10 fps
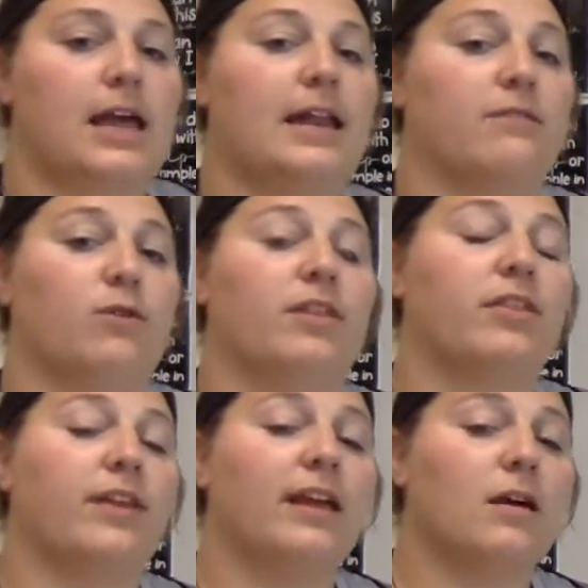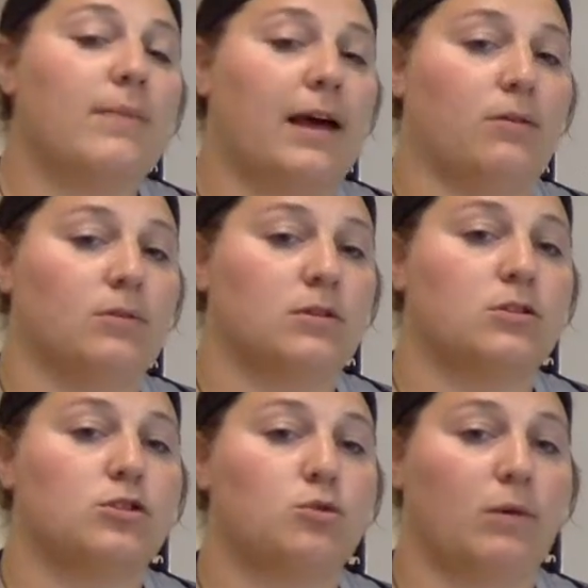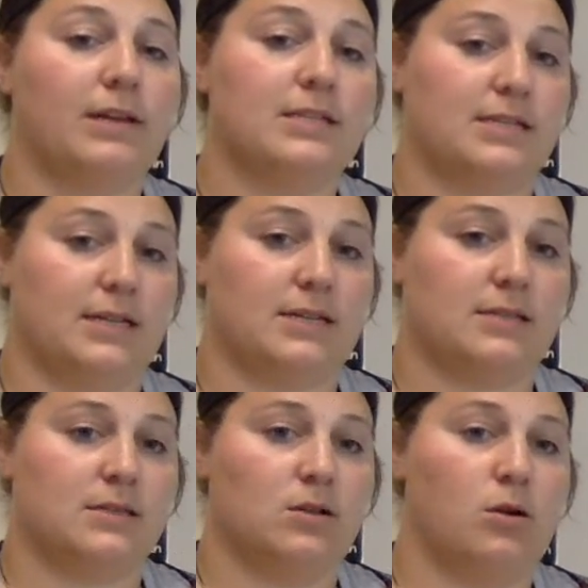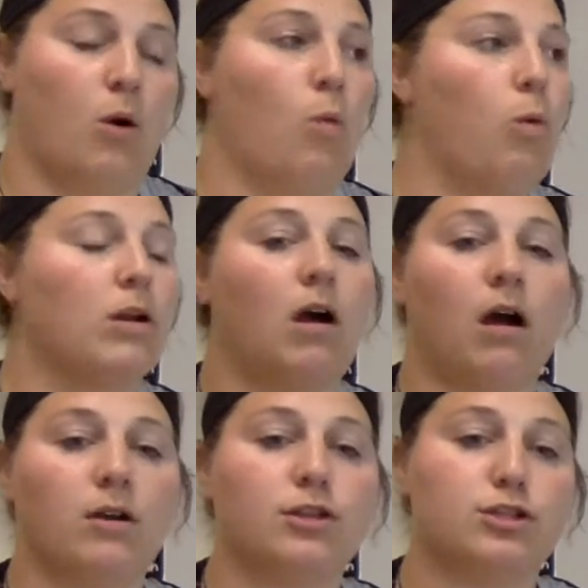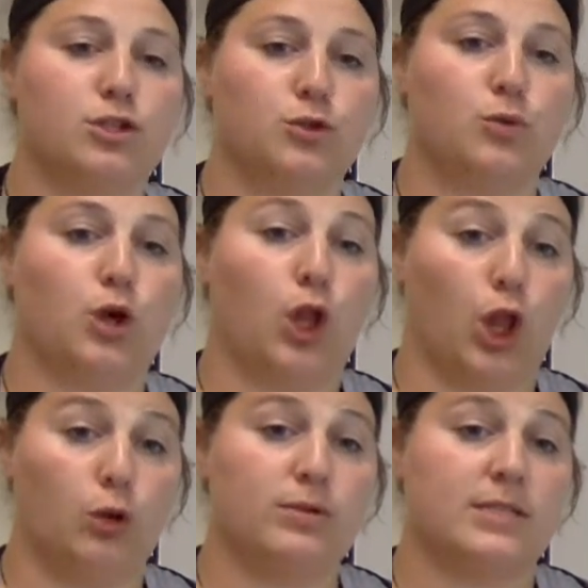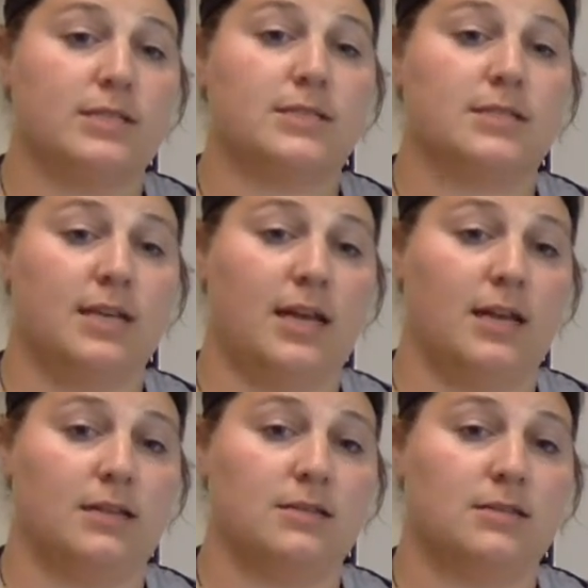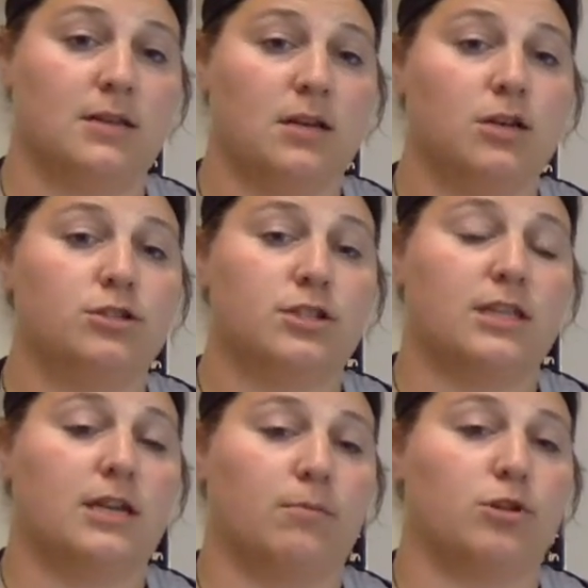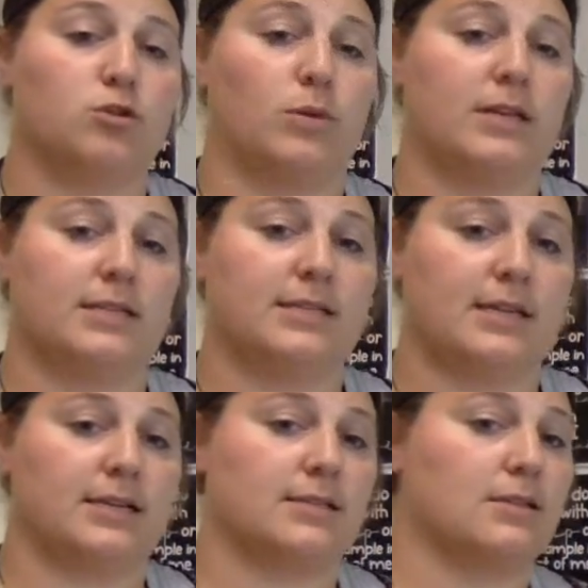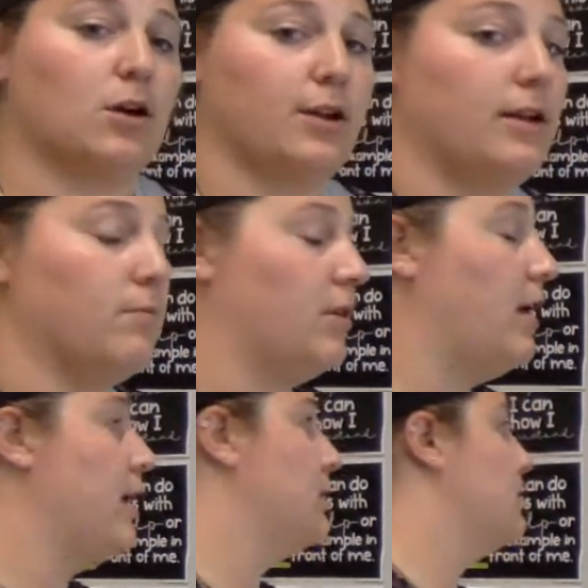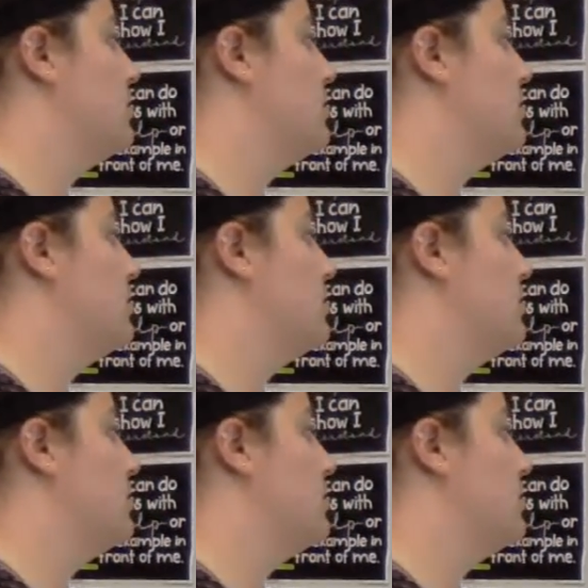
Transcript: And if we think about 26, what are the two closest tens to the number 26 on a number line?